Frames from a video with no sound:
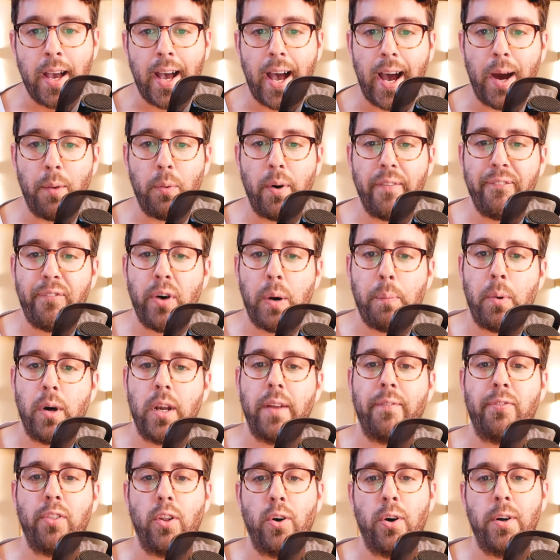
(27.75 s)
Uh, One
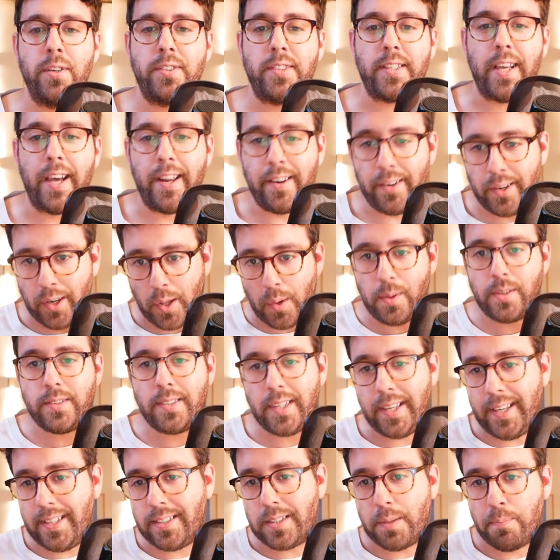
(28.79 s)
Football have launched a new
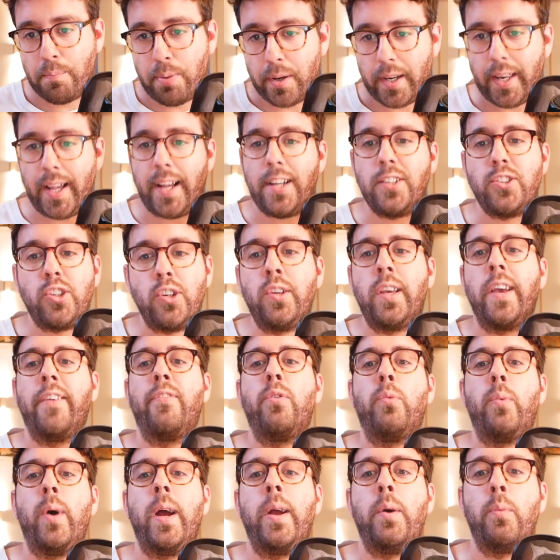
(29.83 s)
season prediction
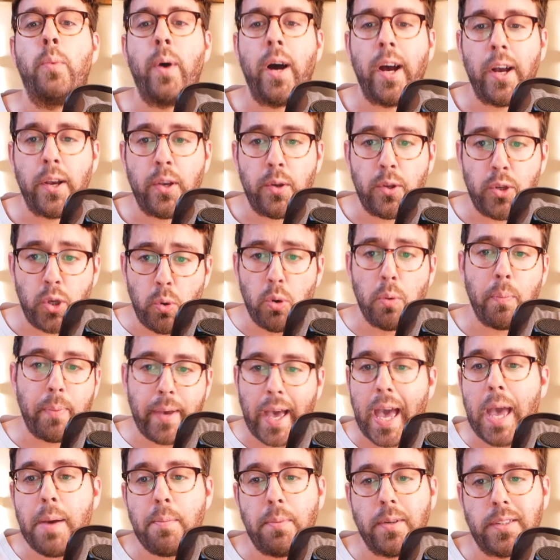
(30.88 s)
giveaway where you will
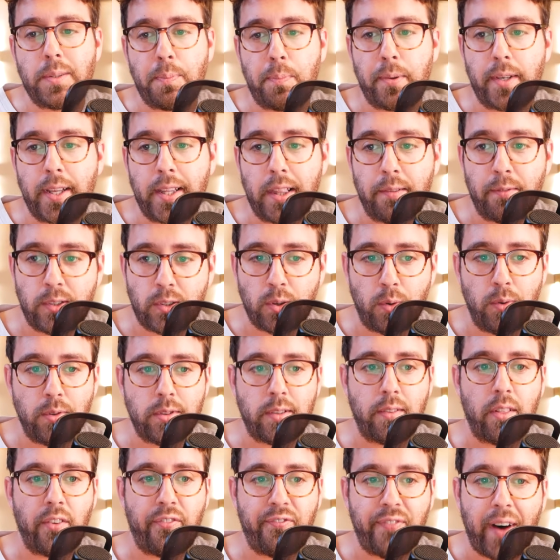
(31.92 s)
be able to predict the results of the